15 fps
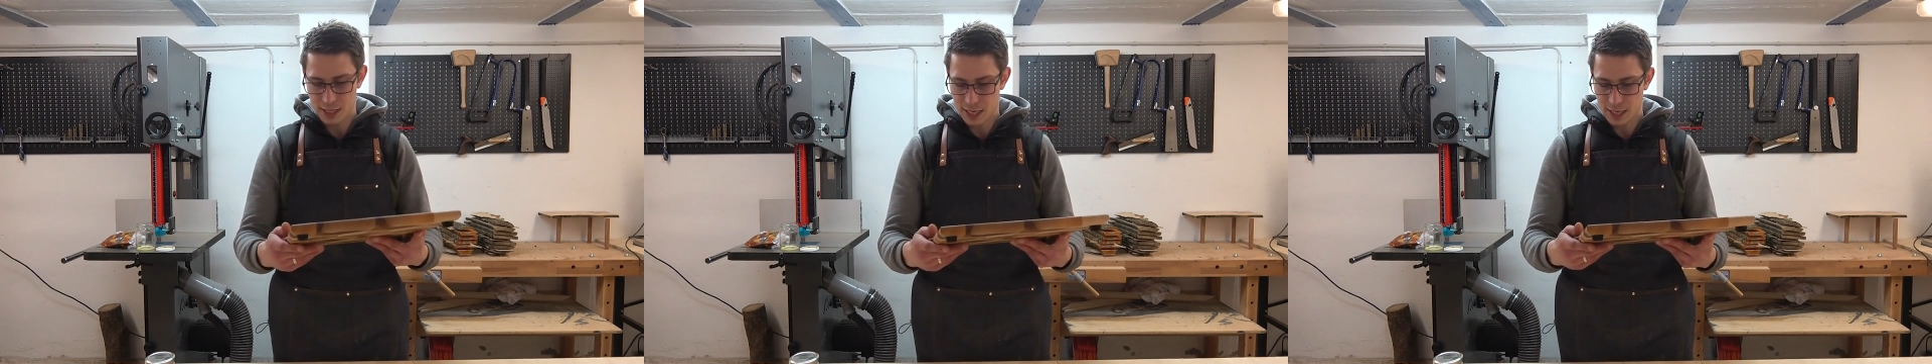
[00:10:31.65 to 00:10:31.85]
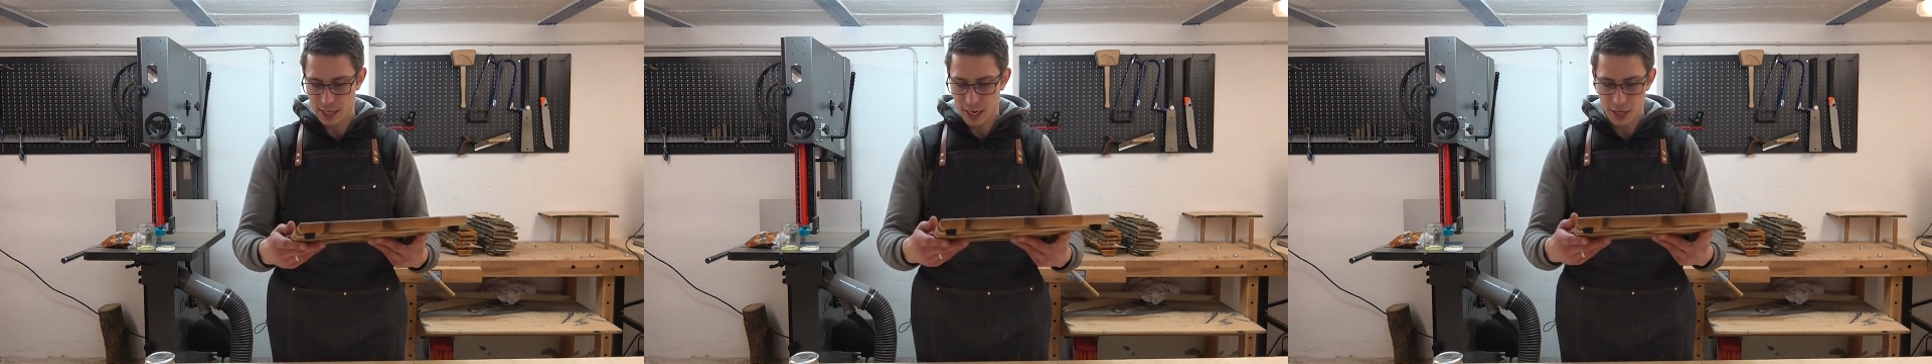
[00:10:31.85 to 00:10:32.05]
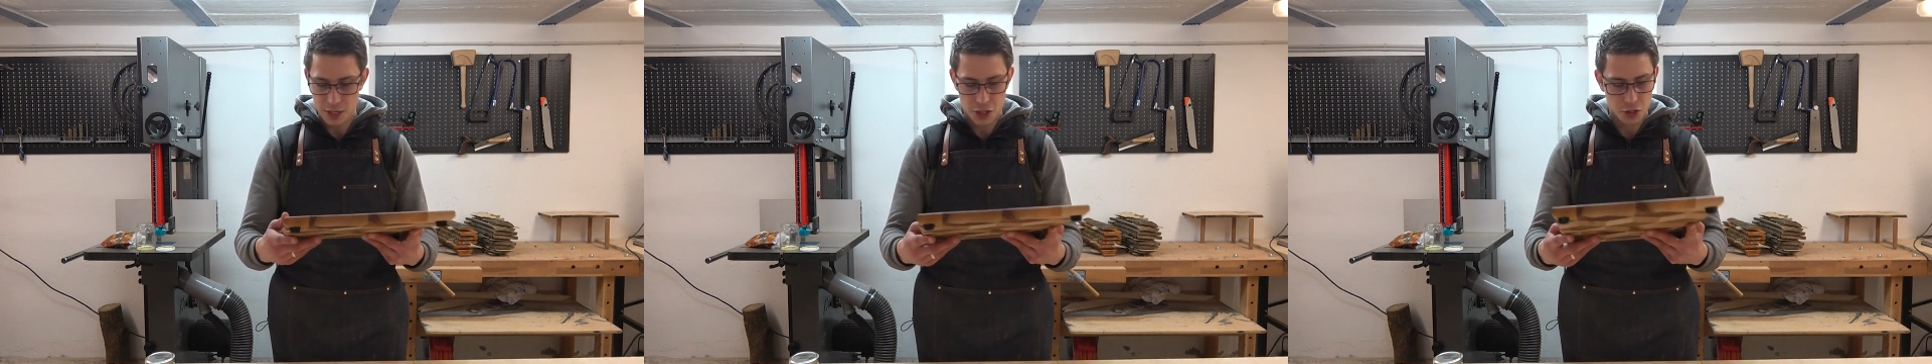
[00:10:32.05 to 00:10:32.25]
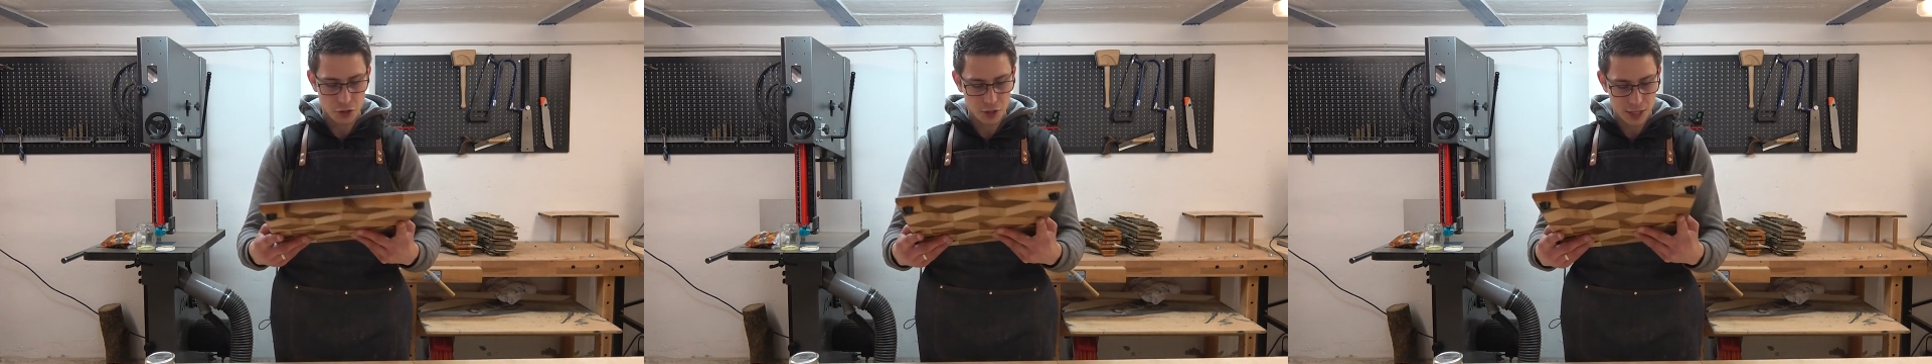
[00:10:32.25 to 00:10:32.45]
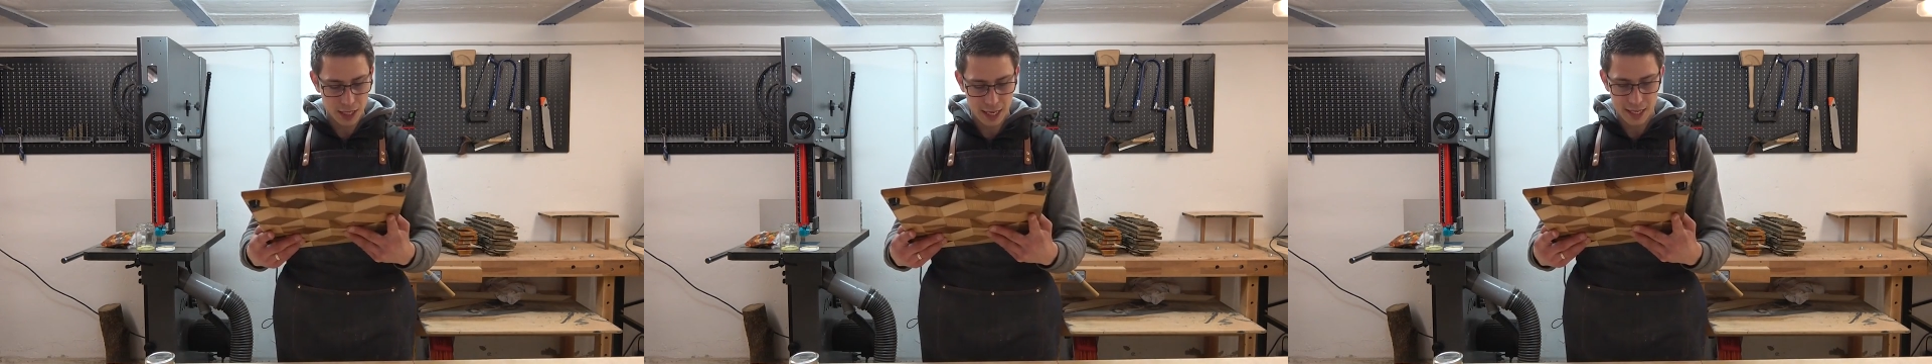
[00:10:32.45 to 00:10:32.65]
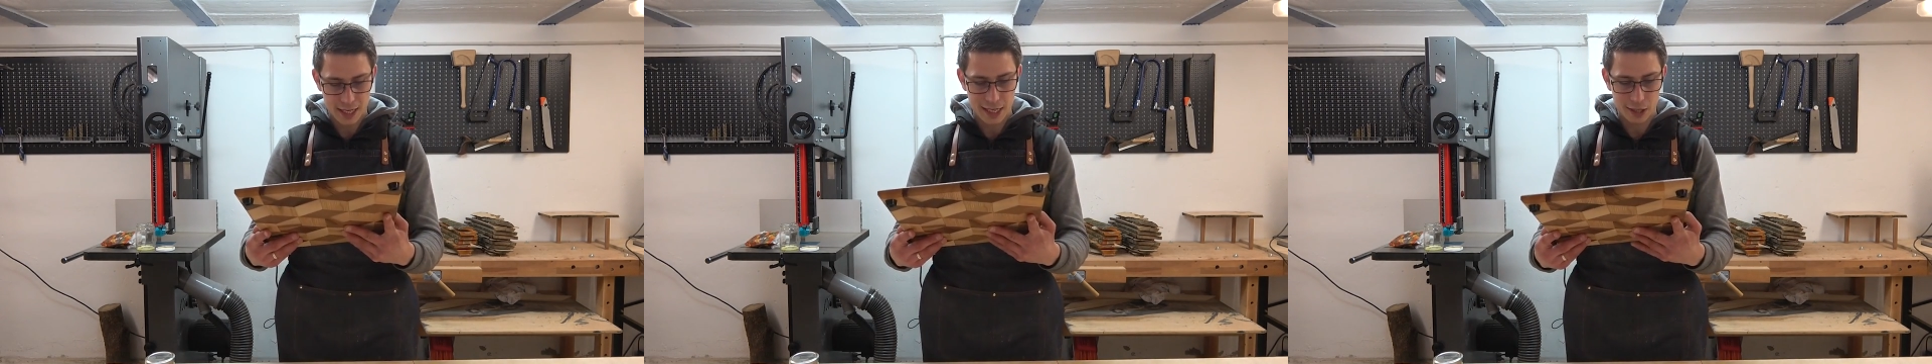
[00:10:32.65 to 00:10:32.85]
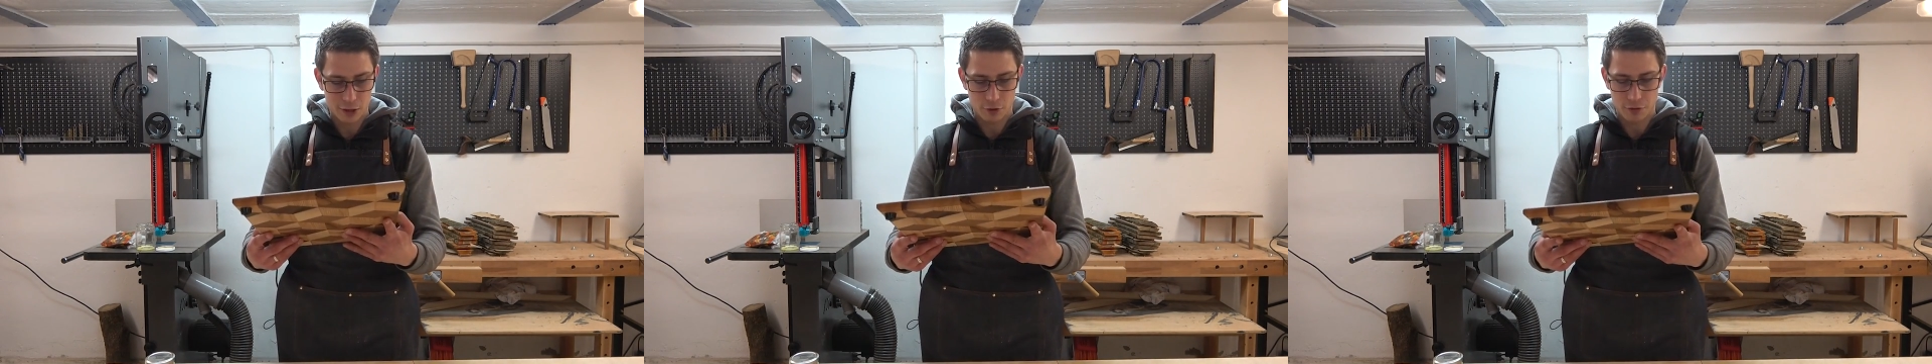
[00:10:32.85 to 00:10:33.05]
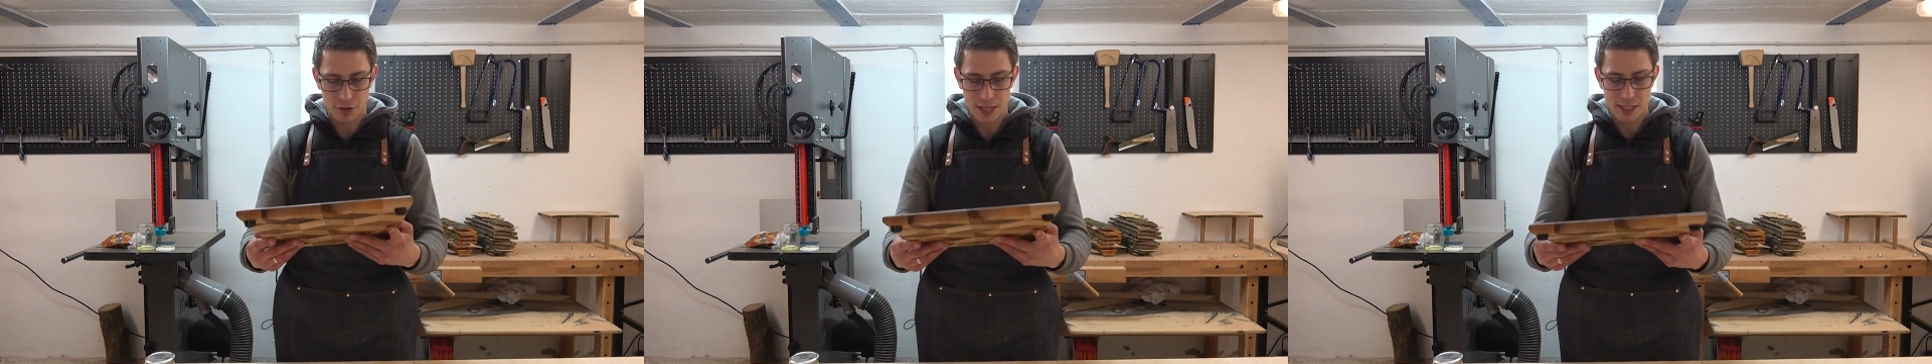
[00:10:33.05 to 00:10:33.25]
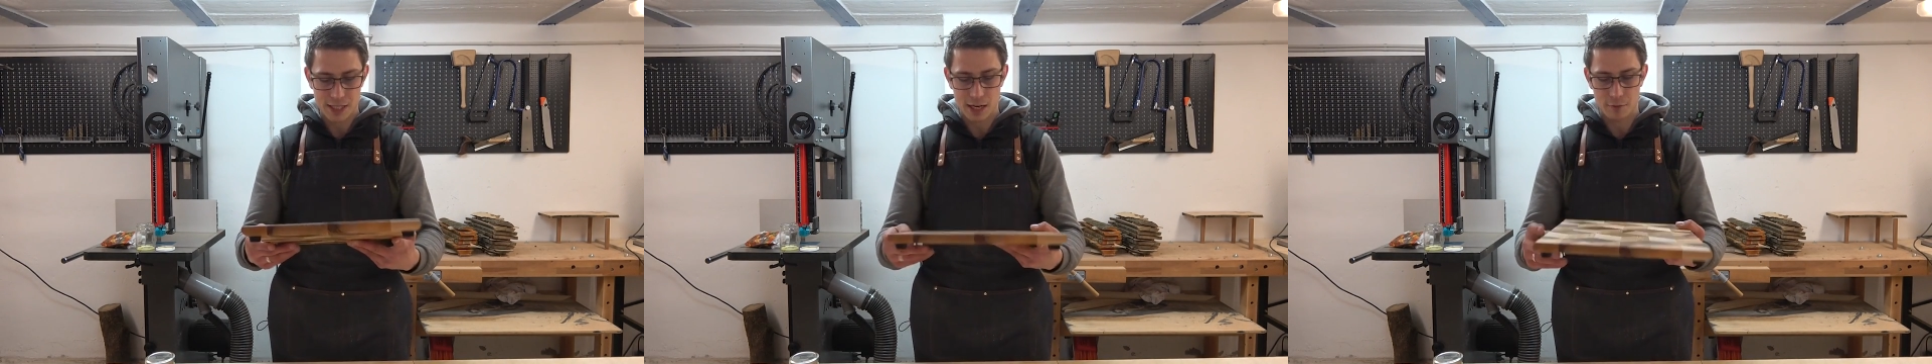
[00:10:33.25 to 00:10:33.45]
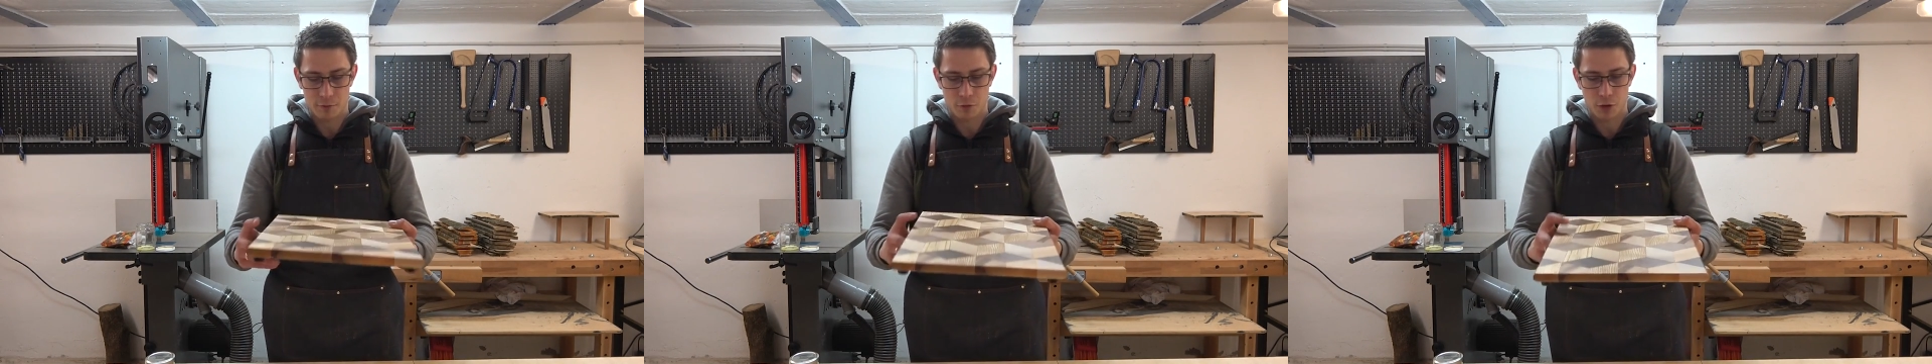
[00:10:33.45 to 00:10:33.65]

that I should take care of next time.